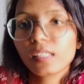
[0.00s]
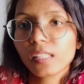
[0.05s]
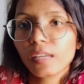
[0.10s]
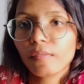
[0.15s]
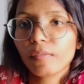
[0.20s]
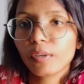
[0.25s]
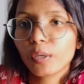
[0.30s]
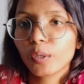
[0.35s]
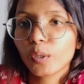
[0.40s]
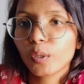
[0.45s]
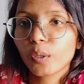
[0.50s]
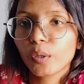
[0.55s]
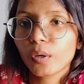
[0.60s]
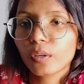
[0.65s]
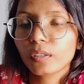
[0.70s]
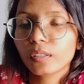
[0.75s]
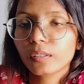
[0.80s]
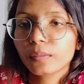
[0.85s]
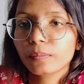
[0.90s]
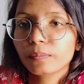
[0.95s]
7
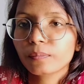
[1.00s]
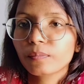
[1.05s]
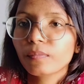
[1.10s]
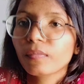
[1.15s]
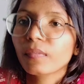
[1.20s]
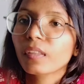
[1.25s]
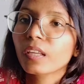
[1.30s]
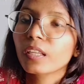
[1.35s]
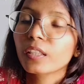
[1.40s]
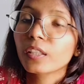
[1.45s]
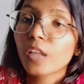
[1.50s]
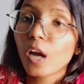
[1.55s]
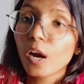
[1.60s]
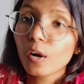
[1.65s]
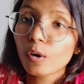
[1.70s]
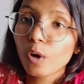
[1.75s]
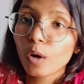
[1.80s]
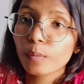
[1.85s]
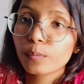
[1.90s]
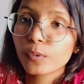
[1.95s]
o'clock.
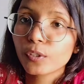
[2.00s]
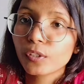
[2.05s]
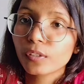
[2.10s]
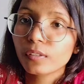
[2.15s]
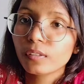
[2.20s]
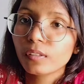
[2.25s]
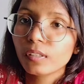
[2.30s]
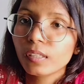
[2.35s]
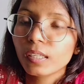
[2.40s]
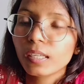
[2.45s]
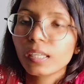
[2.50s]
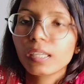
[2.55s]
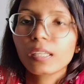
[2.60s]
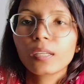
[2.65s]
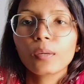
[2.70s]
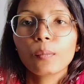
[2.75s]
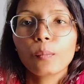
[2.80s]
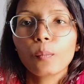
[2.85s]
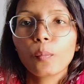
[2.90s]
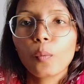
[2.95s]
Third option,
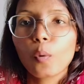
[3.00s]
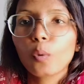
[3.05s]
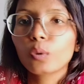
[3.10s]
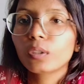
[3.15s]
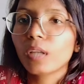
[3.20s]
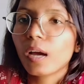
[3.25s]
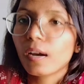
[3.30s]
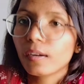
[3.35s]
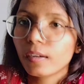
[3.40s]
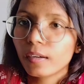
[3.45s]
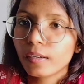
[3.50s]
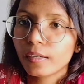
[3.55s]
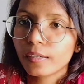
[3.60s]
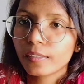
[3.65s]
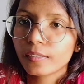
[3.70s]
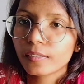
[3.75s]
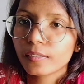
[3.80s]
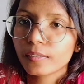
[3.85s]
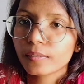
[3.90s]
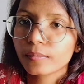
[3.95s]
both are
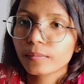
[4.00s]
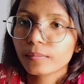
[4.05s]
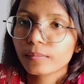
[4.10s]
correct.